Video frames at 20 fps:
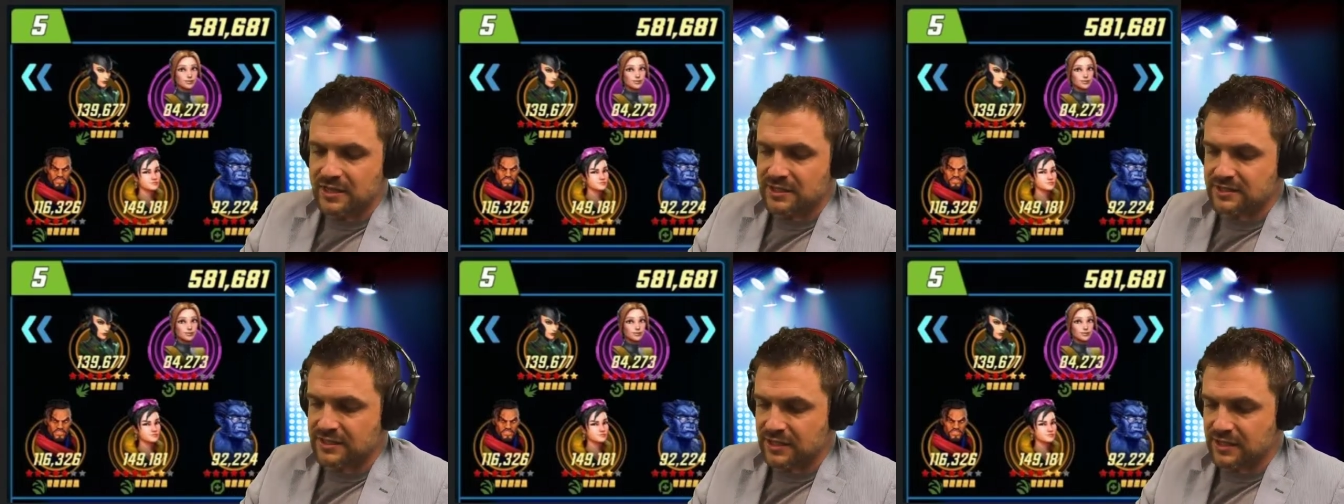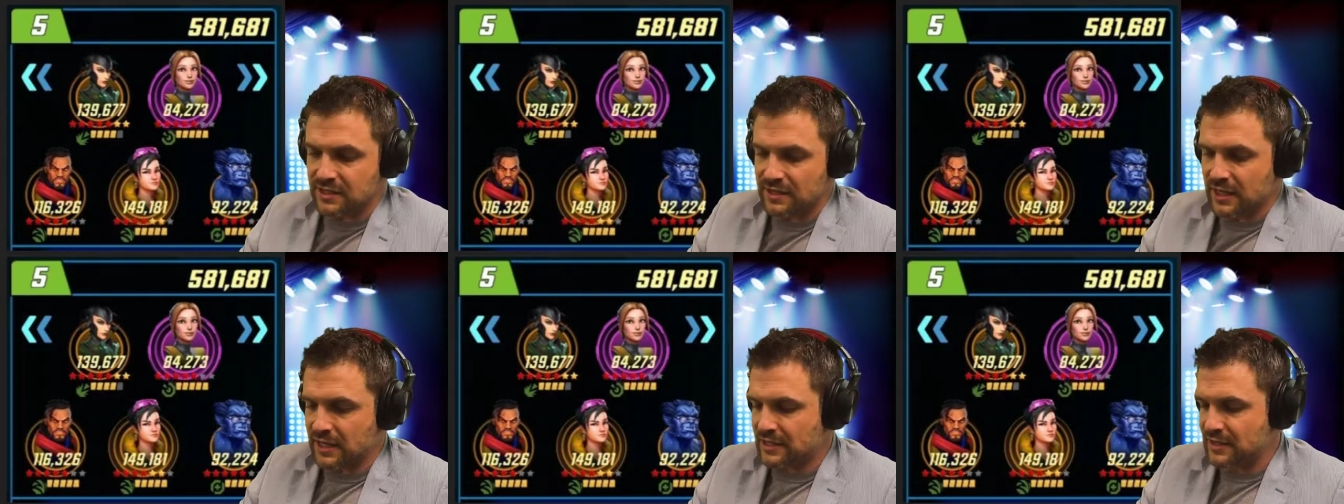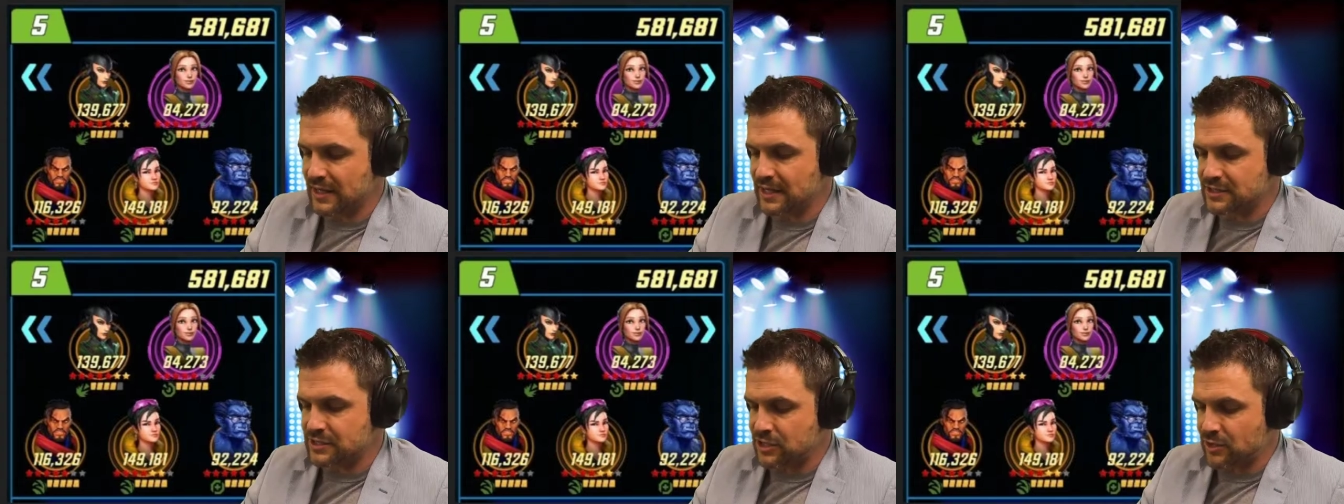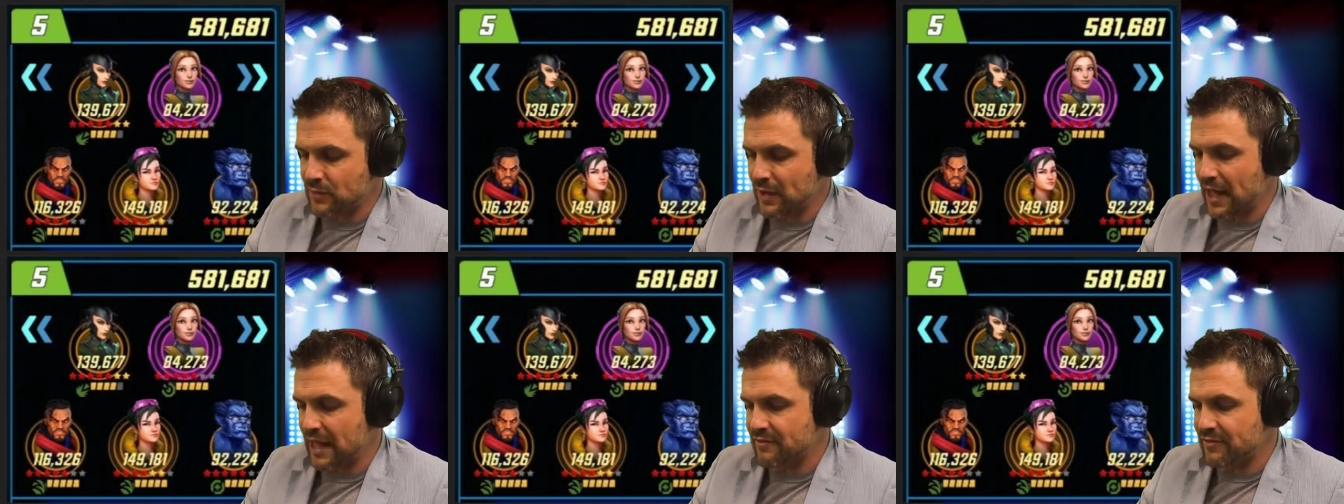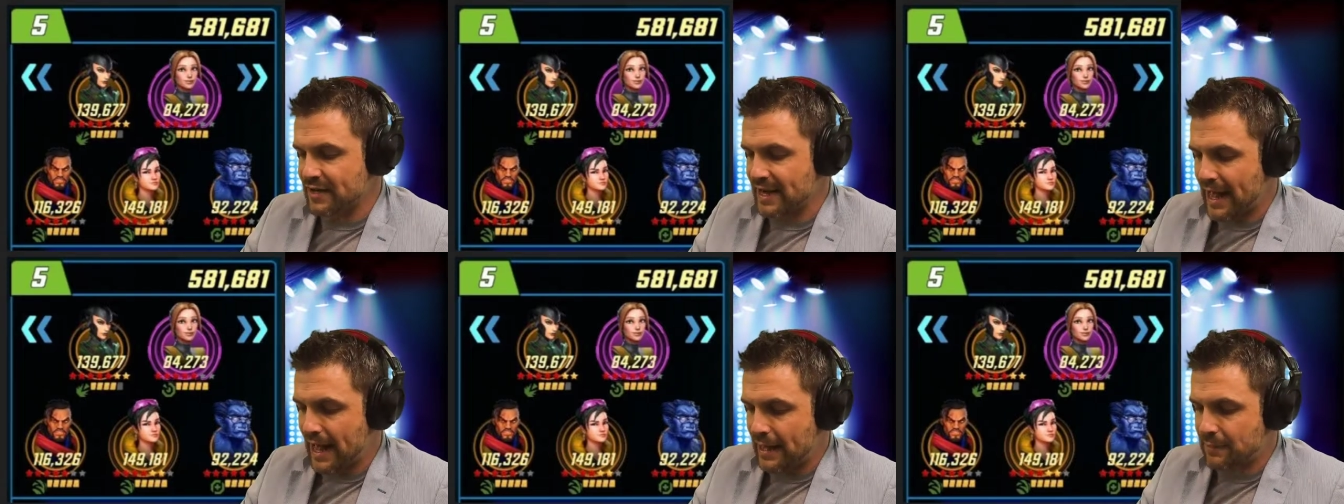deal unless you have
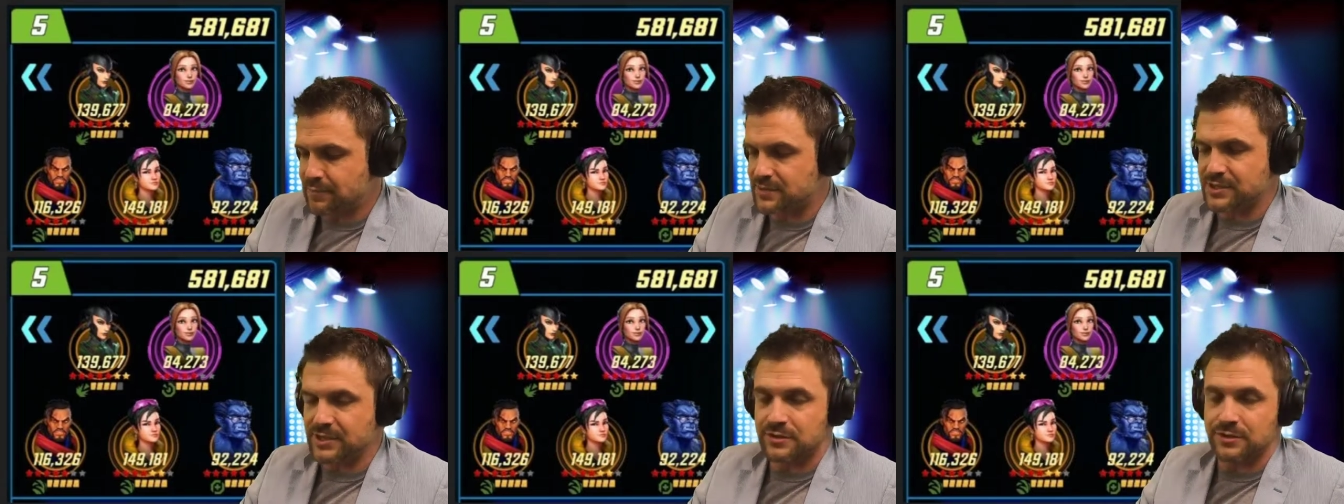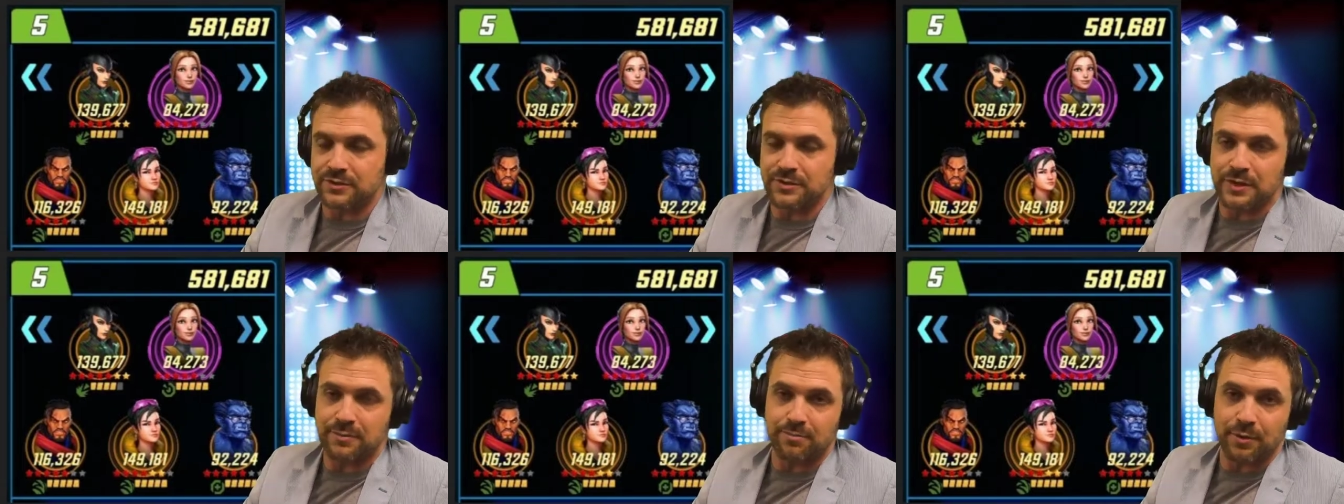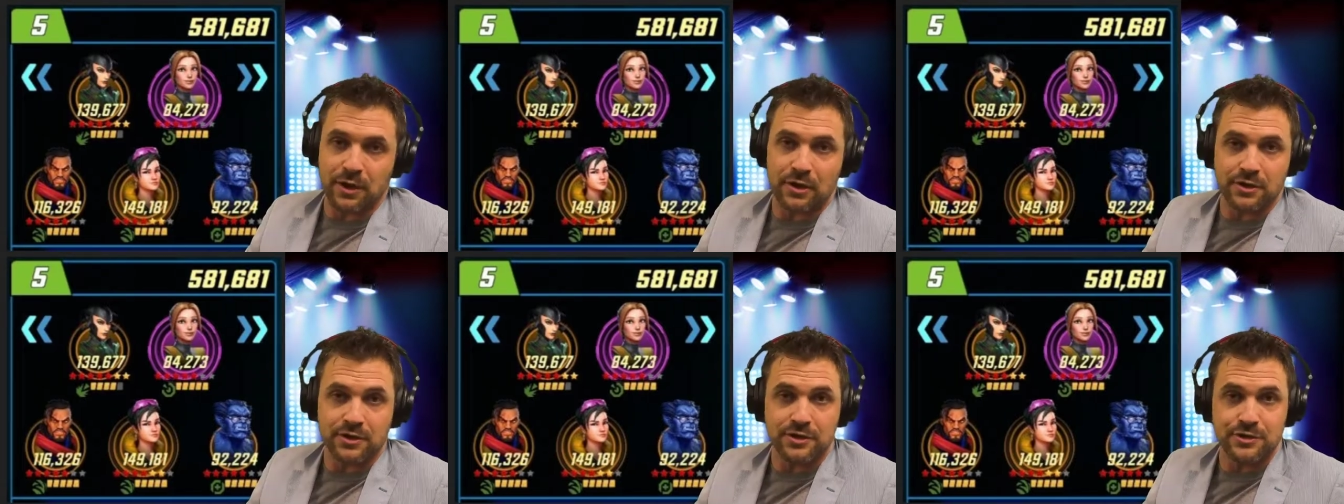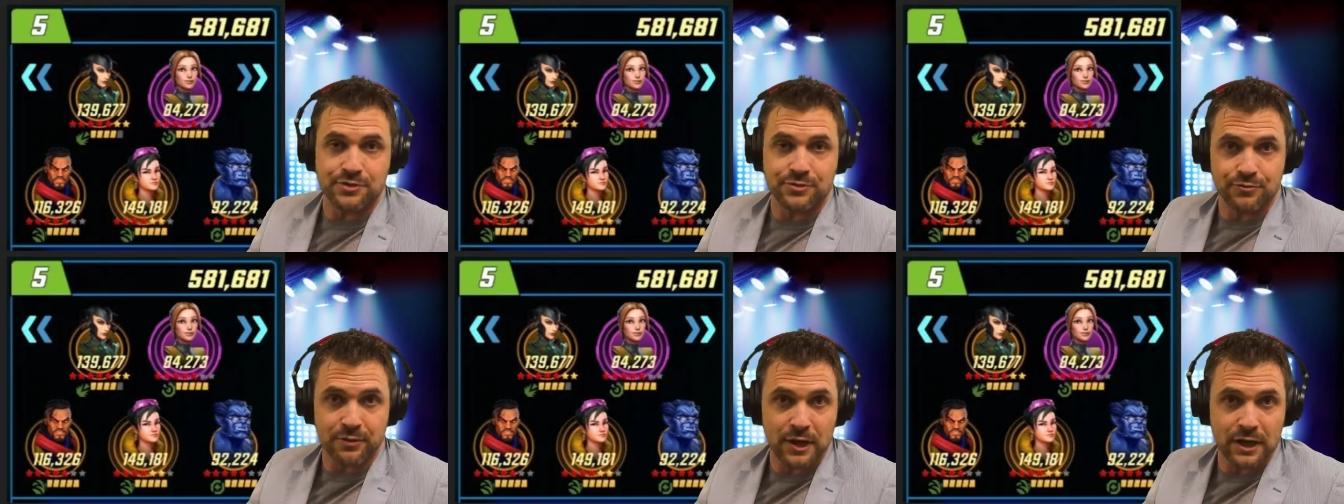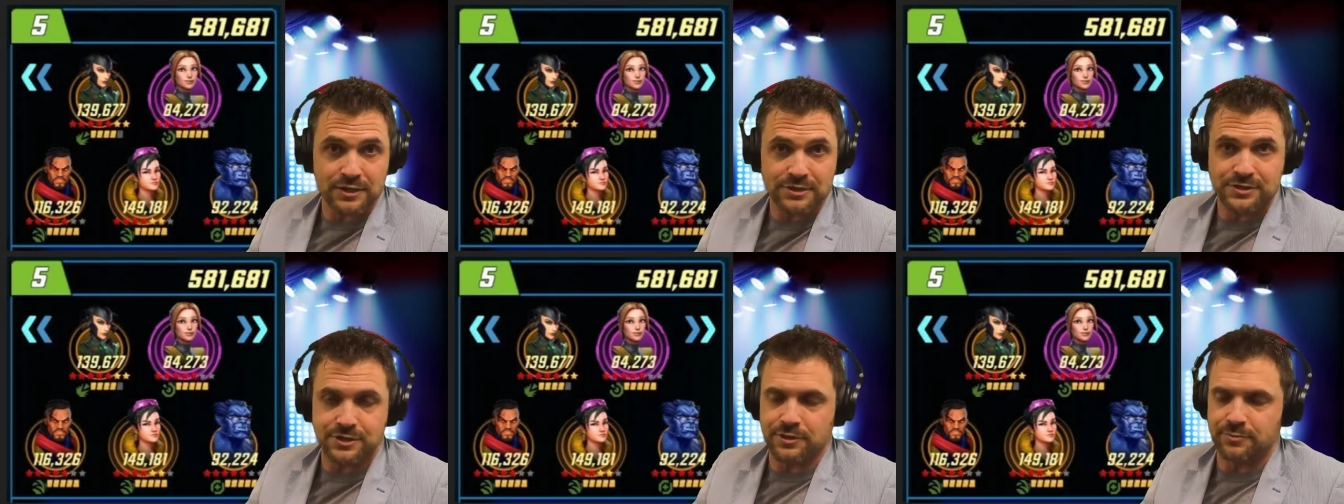an absolutely bonkers
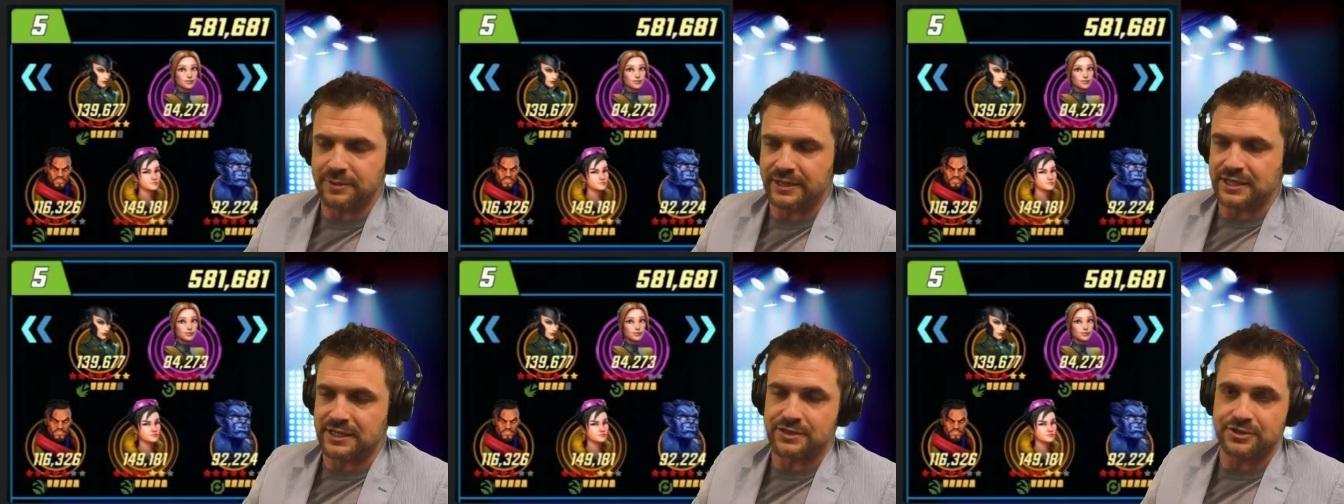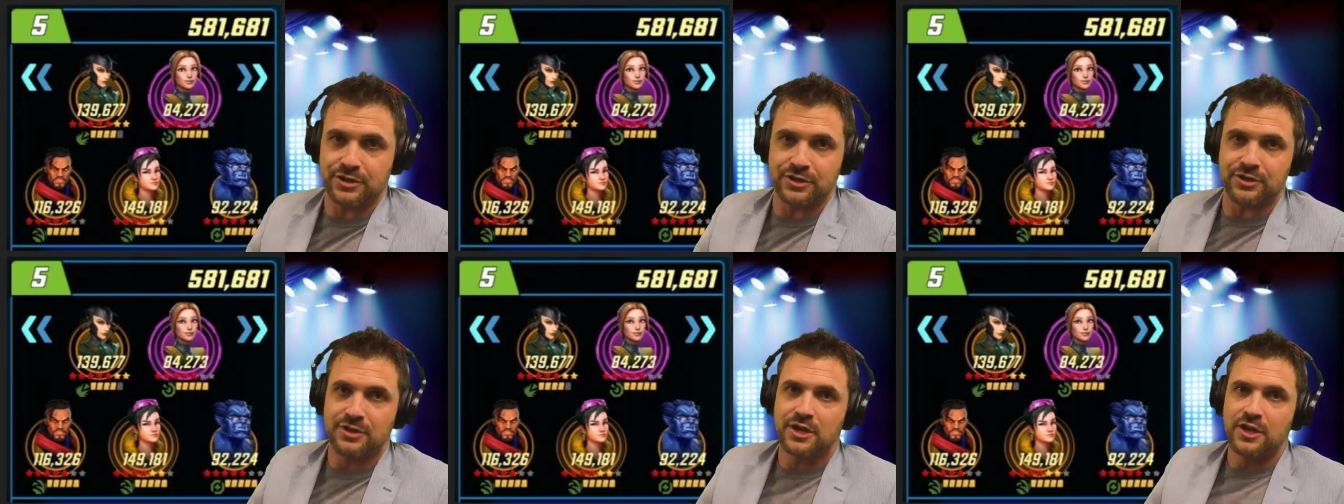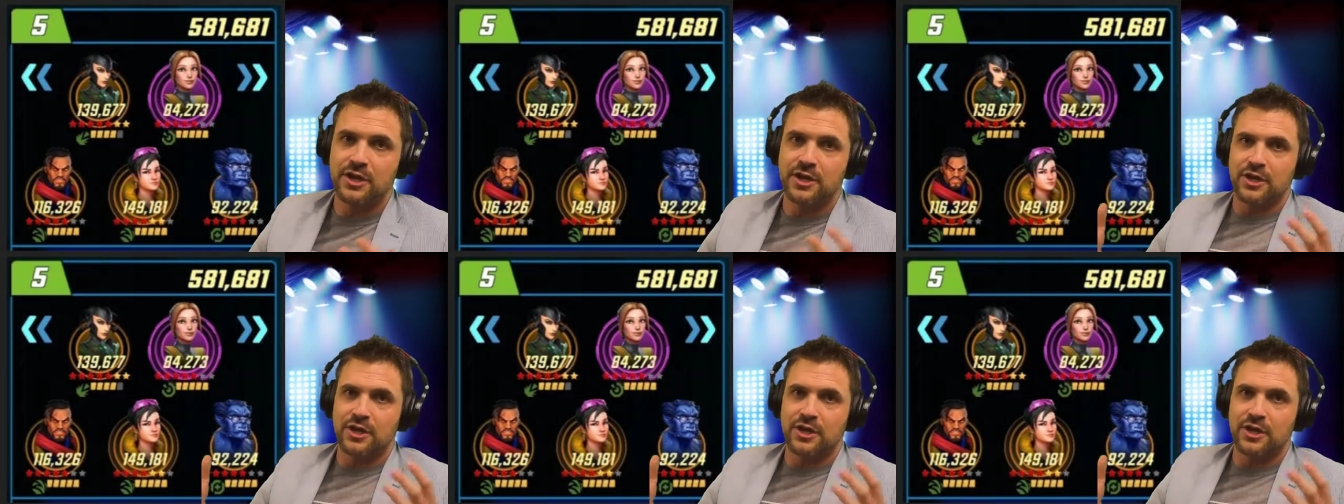roster, because you're